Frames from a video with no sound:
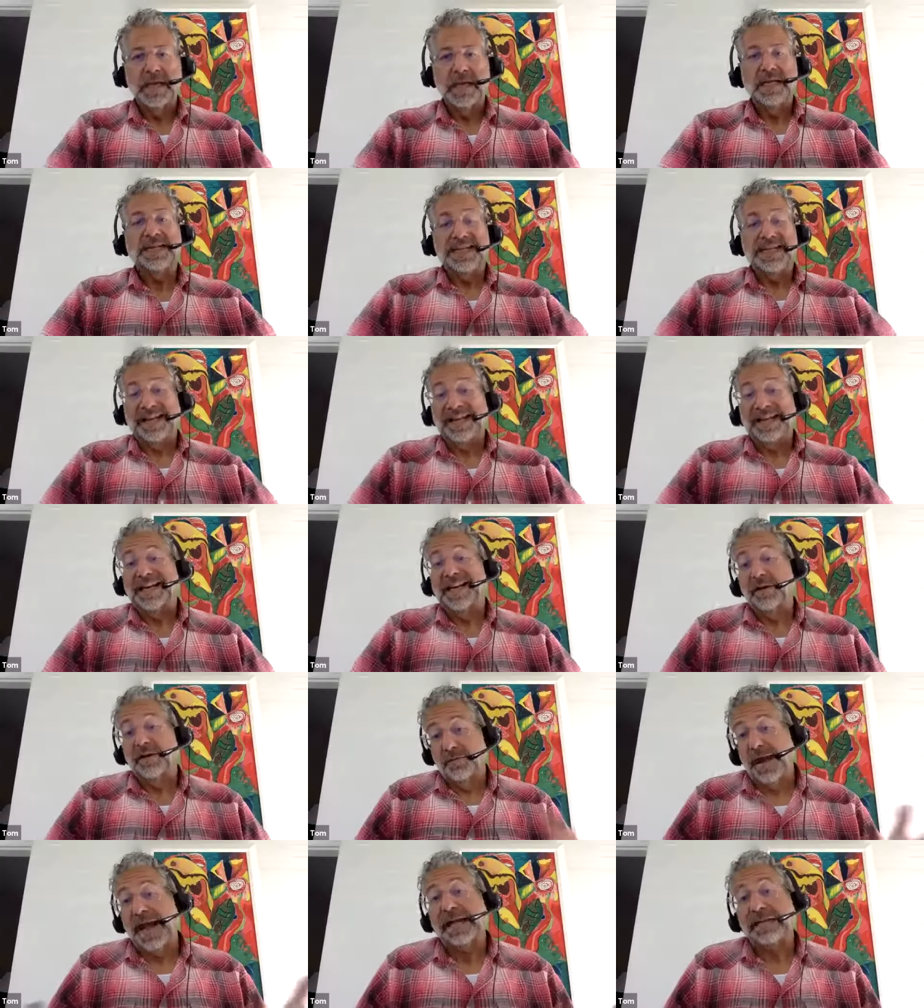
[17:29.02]
like an hmm.
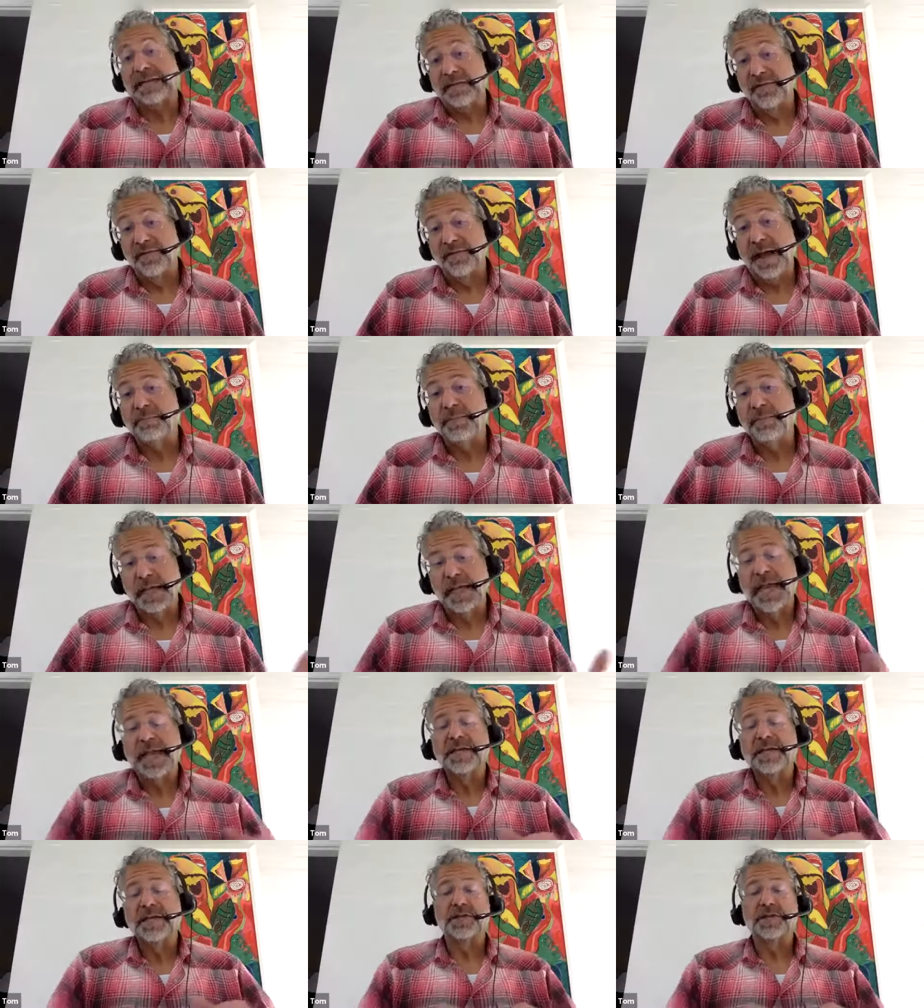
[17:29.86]
interactive
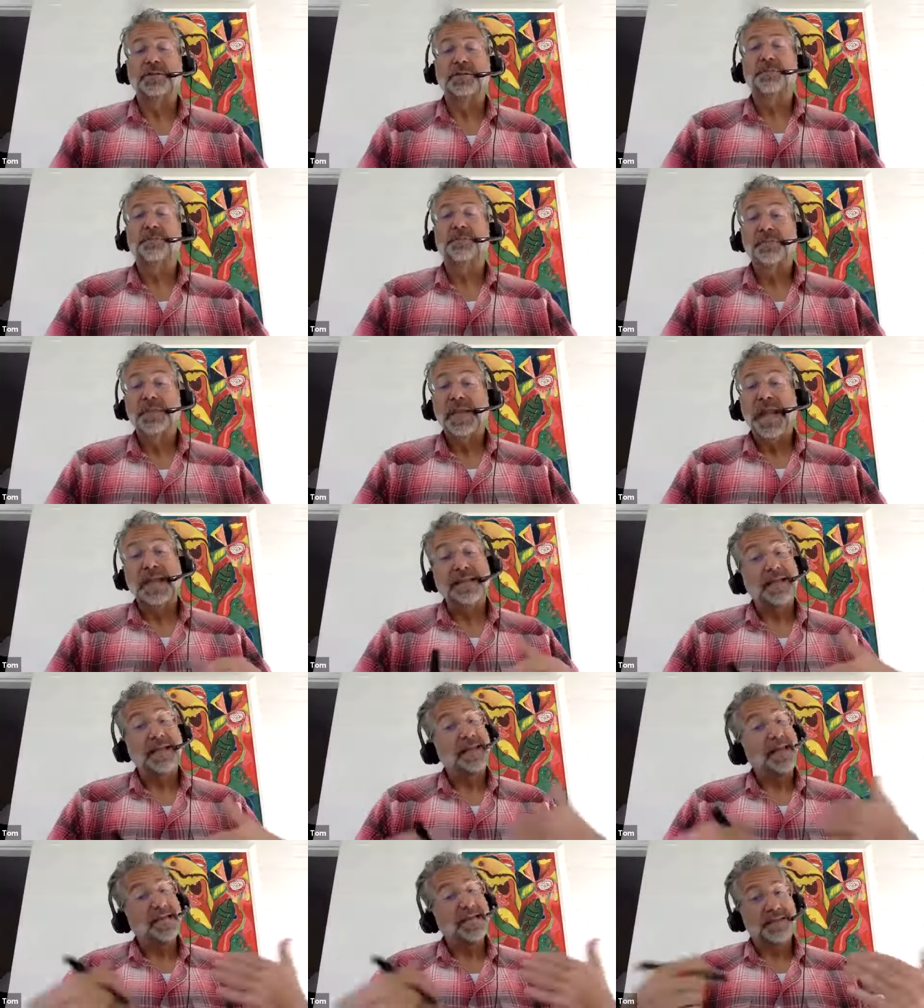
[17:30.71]
application.
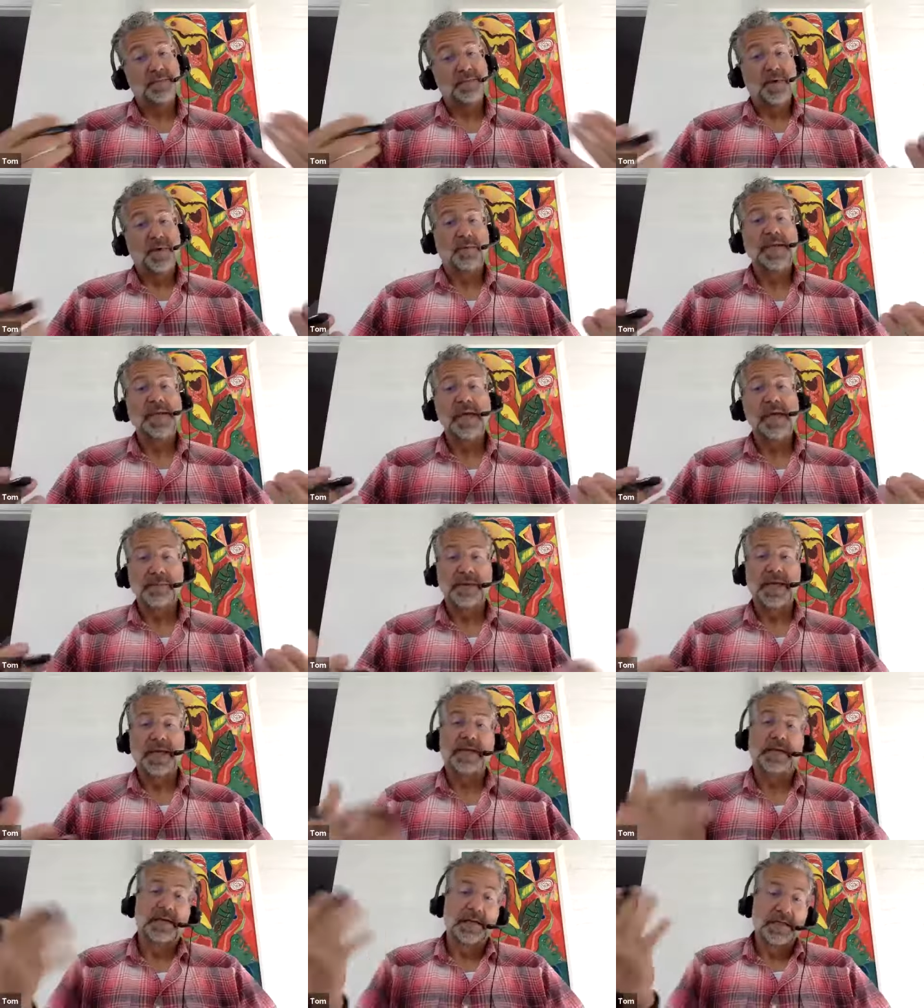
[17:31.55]
And then that's where we come
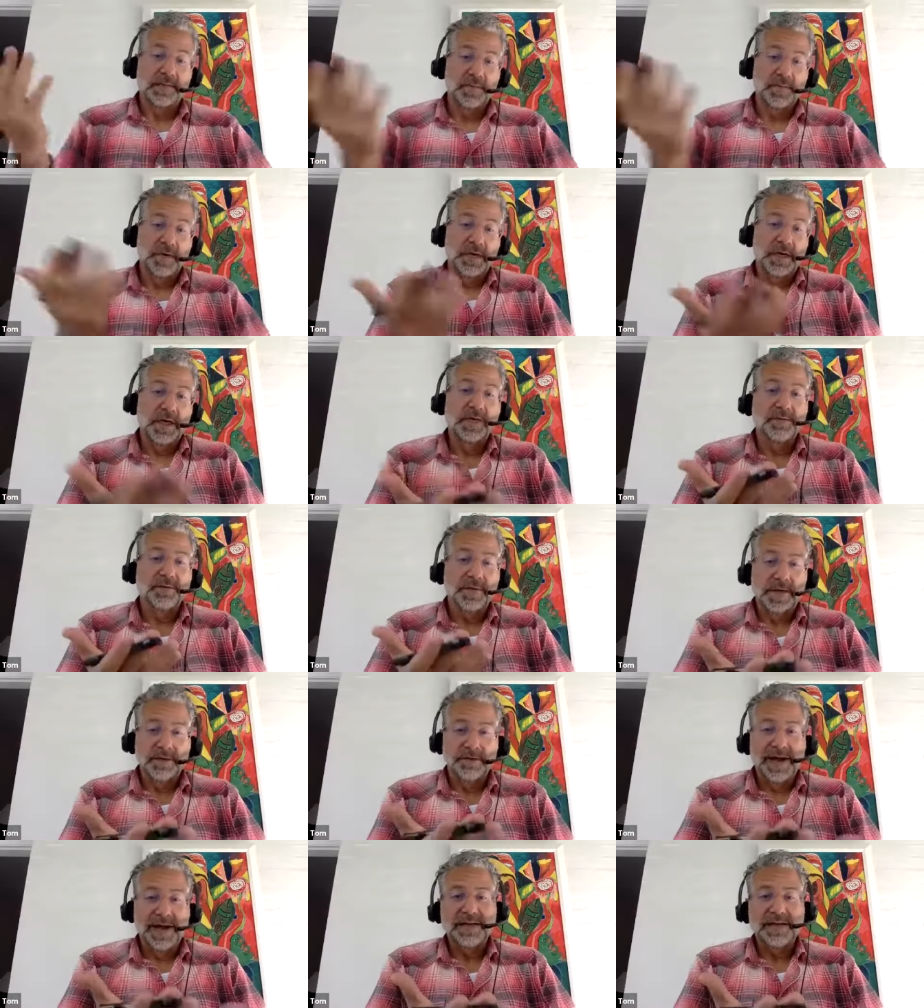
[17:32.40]
in because we're another sure.
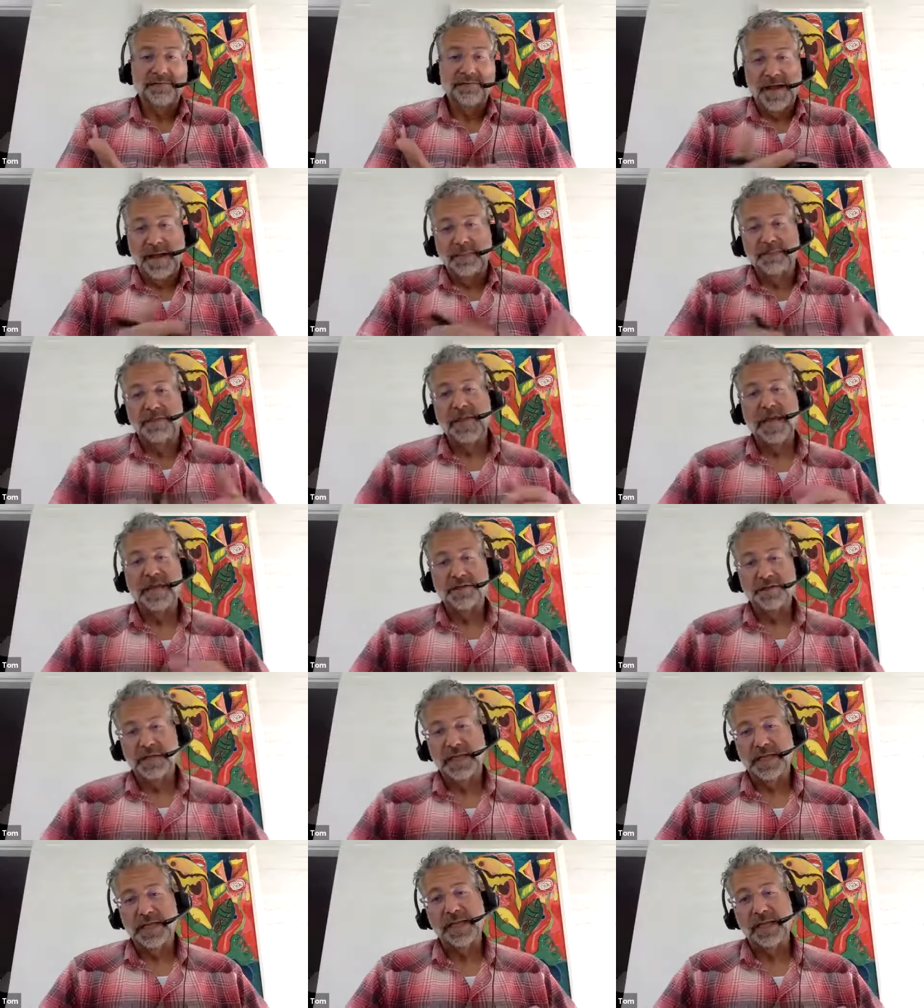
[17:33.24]
interactive
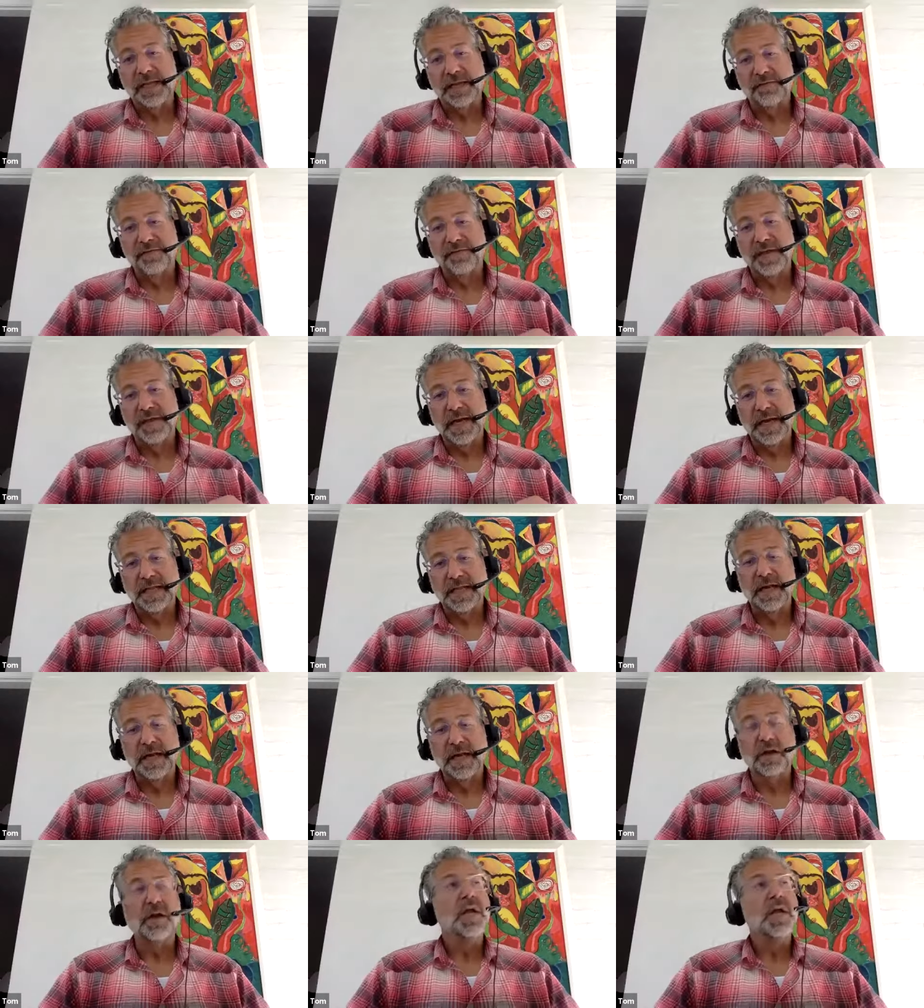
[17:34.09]
application that can fit in
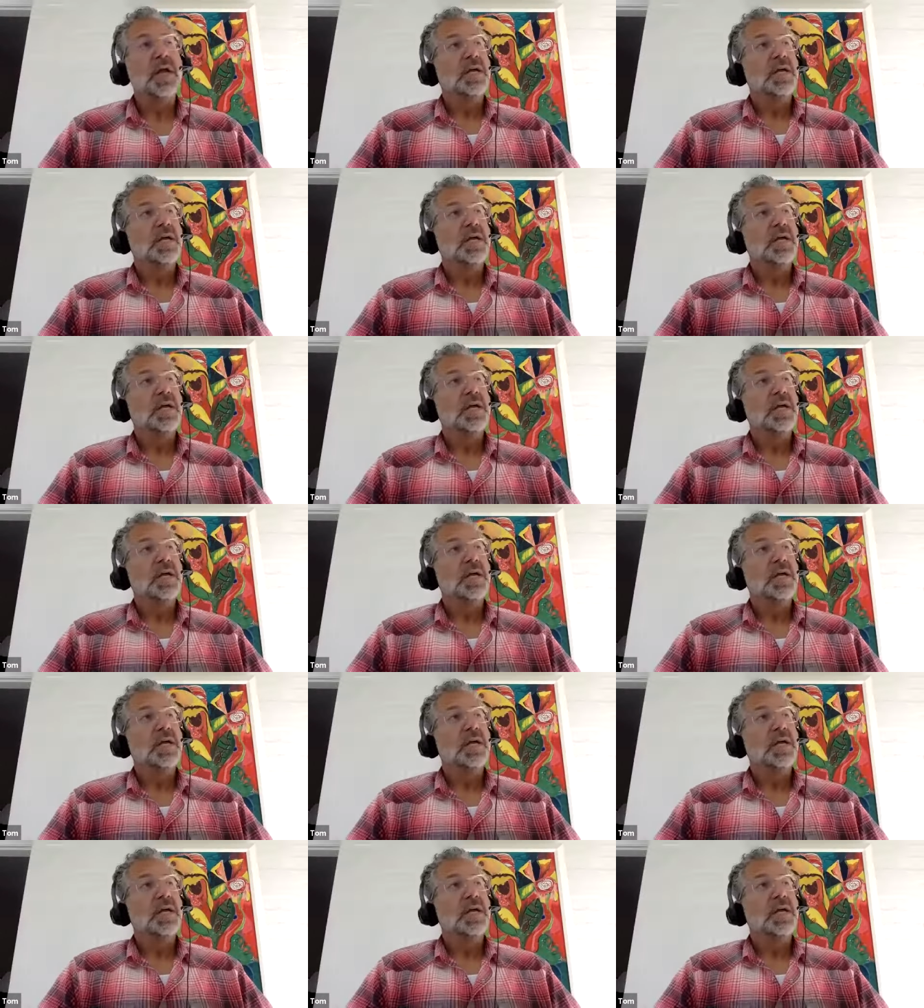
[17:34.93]
there.